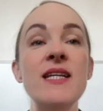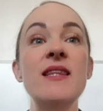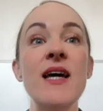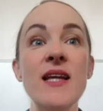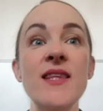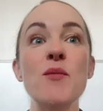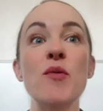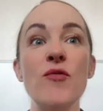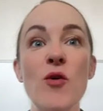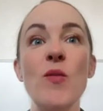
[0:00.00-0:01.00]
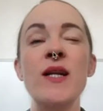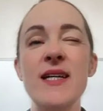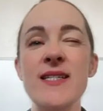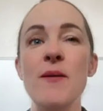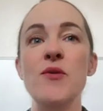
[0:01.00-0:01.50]
that they perform well in the
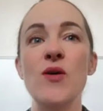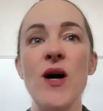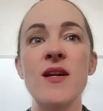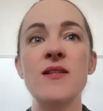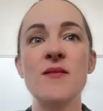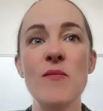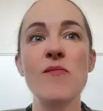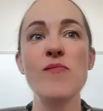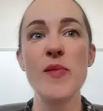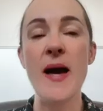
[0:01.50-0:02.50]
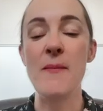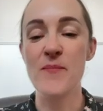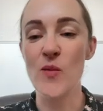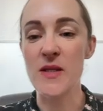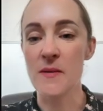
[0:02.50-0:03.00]
exam. You got it. Yeah,
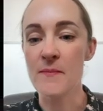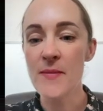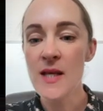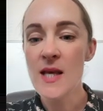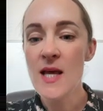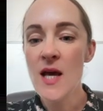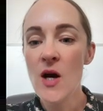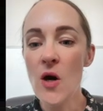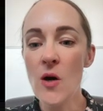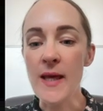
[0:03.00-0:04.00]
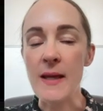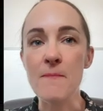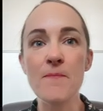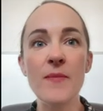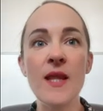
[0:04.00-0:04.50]
well done. Okay,
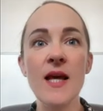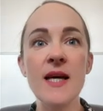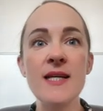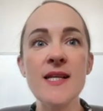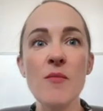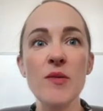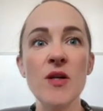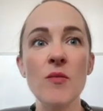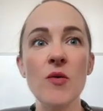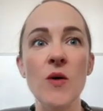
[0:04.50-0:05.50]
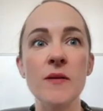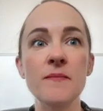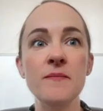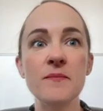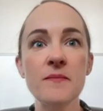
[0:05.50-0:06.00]
example number 1.
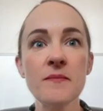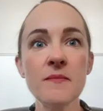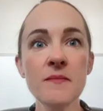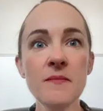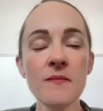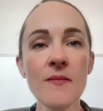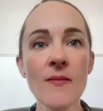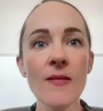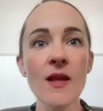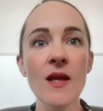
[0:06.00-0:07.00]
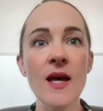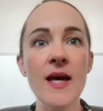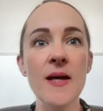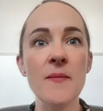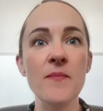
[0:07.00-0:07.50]

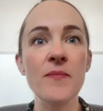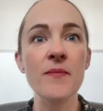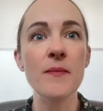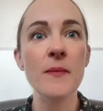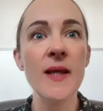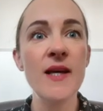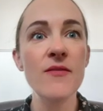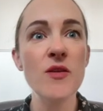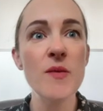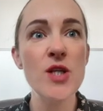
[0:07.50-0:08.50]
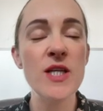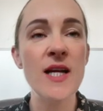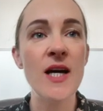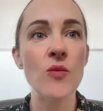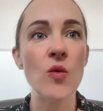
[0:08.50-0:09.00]
If the machine
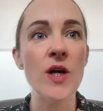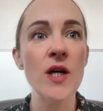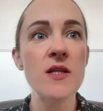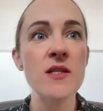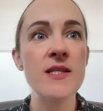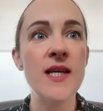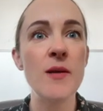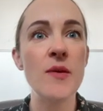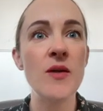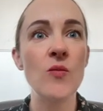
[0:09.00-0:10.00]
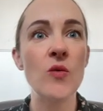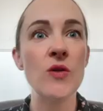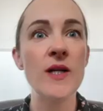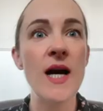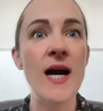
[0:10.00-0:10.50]
had worked, Damien
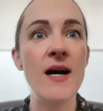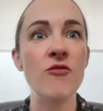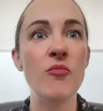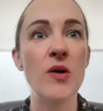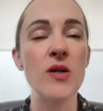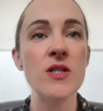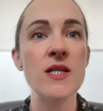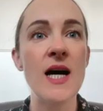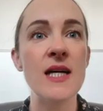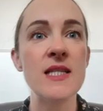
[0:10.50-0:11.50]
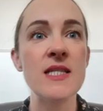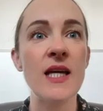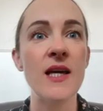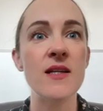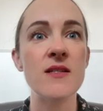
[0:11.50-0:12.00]
would have bought a
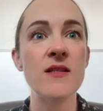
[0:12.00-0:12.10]
ticket.